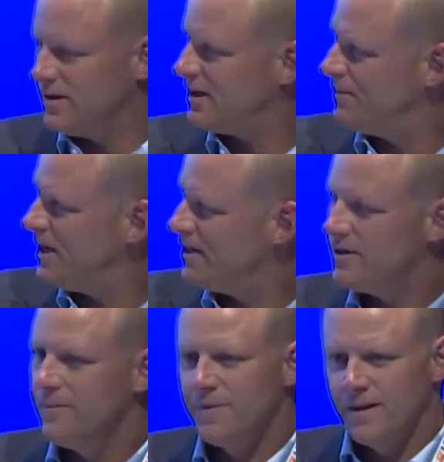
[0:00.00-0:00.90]
competitor.
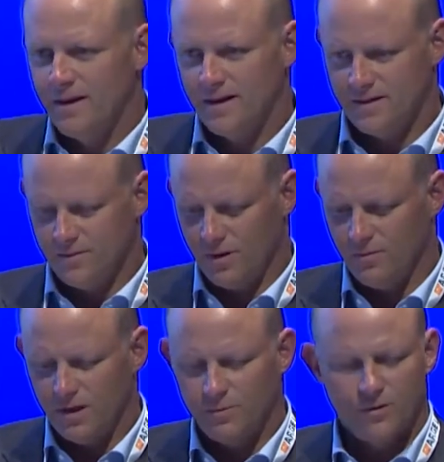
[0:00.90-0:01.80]
It's a
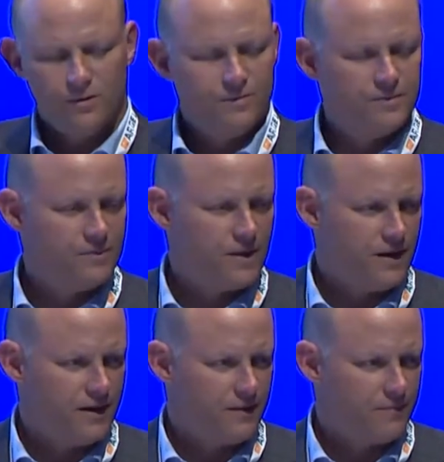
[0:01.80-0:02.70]
minimal
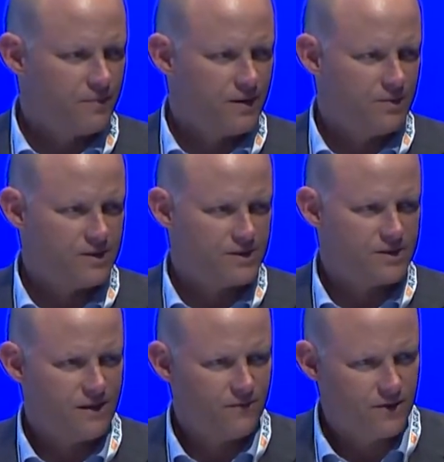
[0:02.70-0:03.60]
piece of
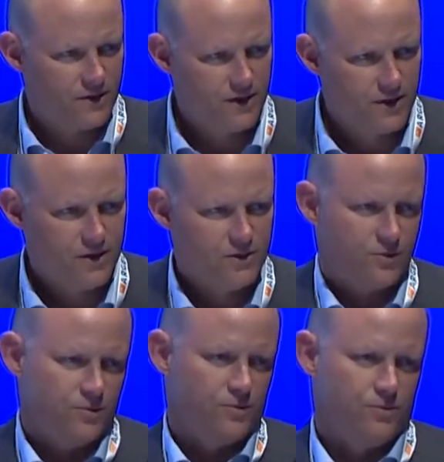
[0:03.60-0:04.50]
software
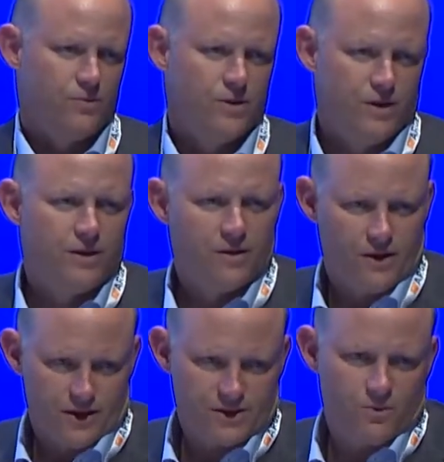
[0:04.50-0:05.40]
to
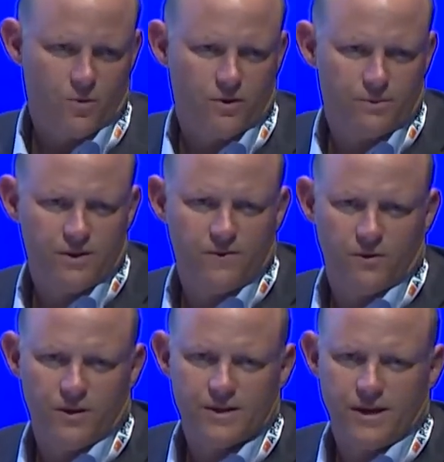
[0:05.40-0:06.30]
support P4
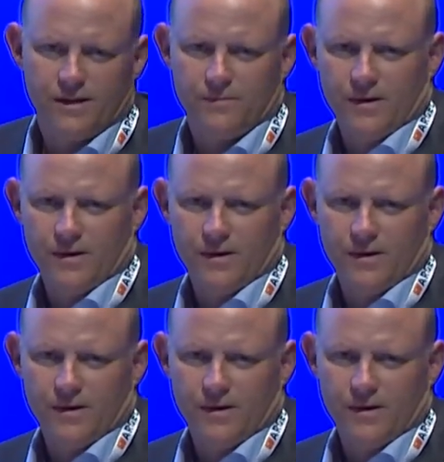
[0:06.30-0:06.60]
runtime